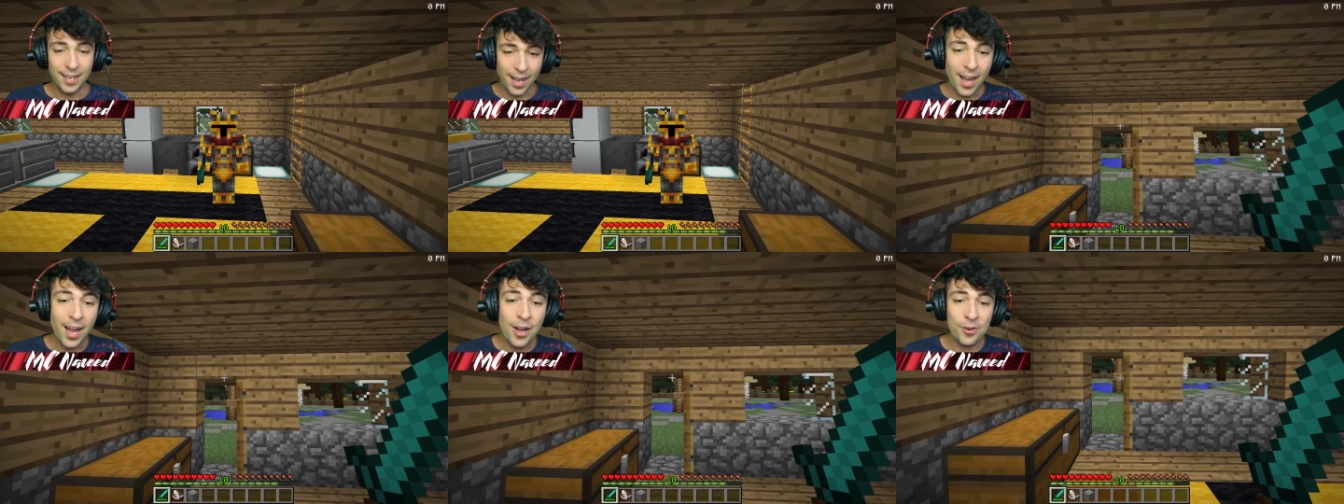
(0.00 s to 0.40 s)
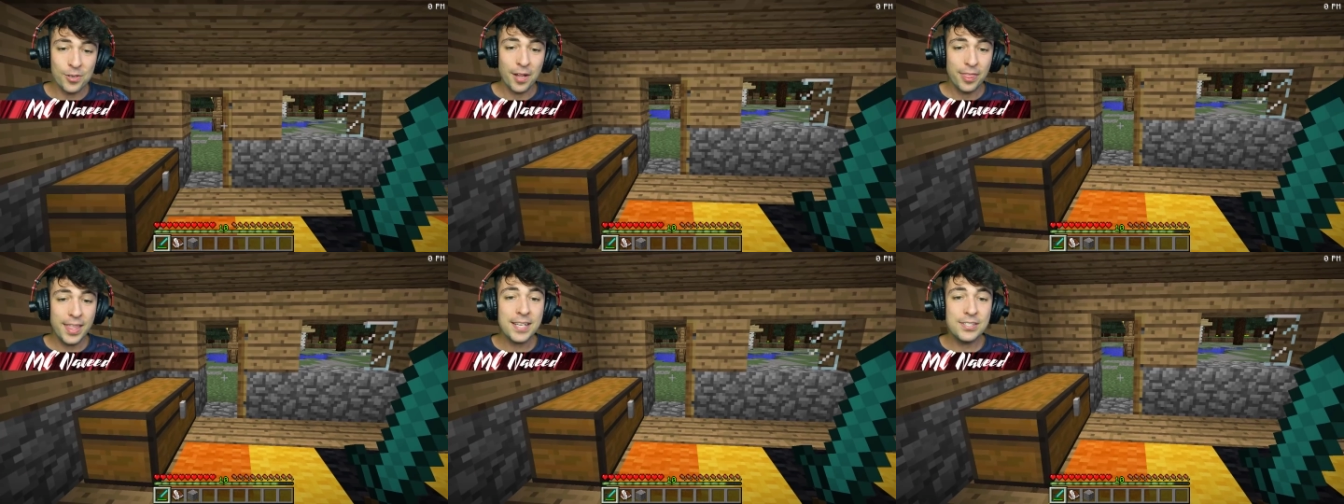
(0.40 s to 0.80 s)

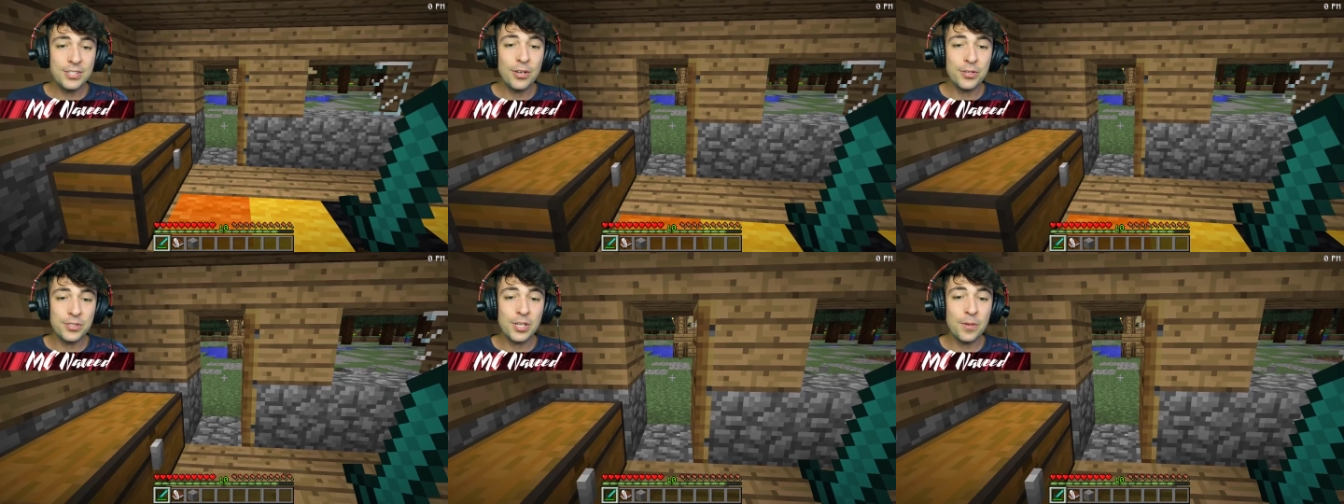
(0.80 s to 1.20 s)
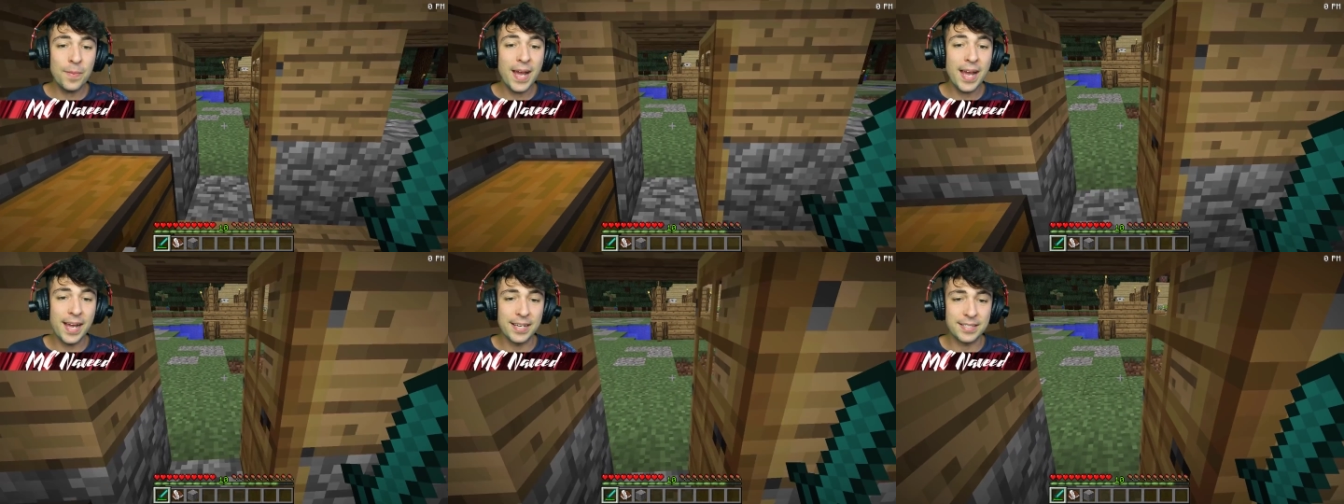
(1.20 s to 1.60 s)
Oh, that's not so
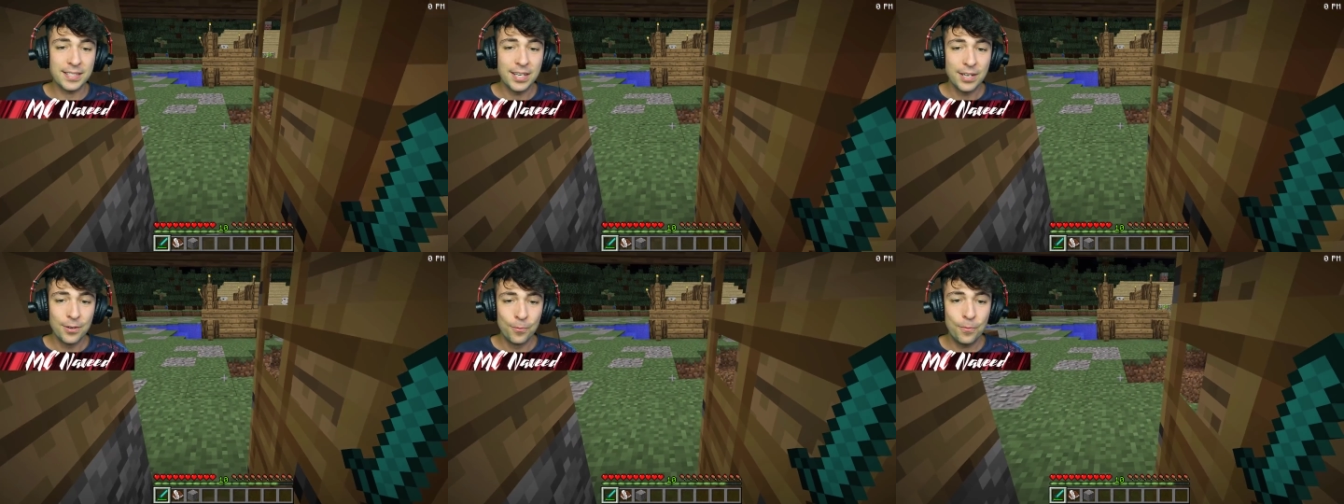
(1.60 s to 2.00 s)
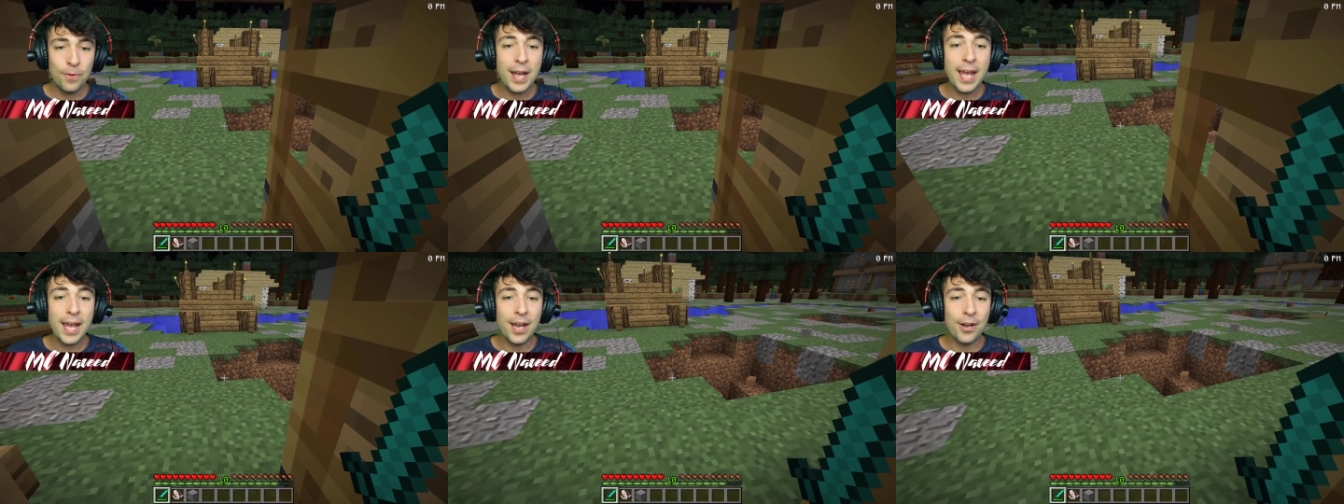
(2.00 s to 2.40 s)
bad.
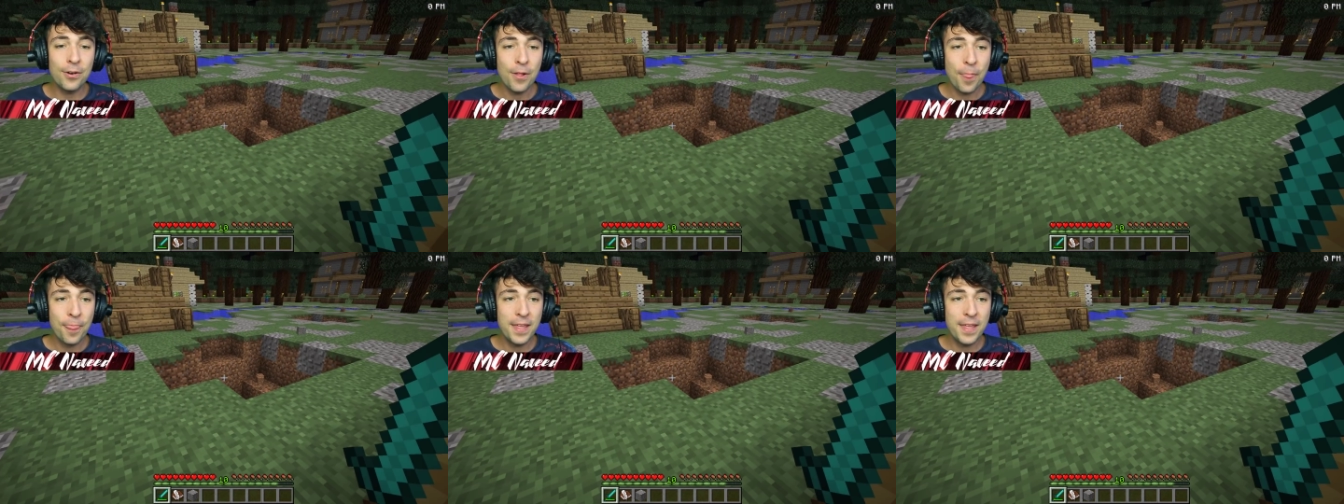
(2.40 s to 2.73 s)
Well,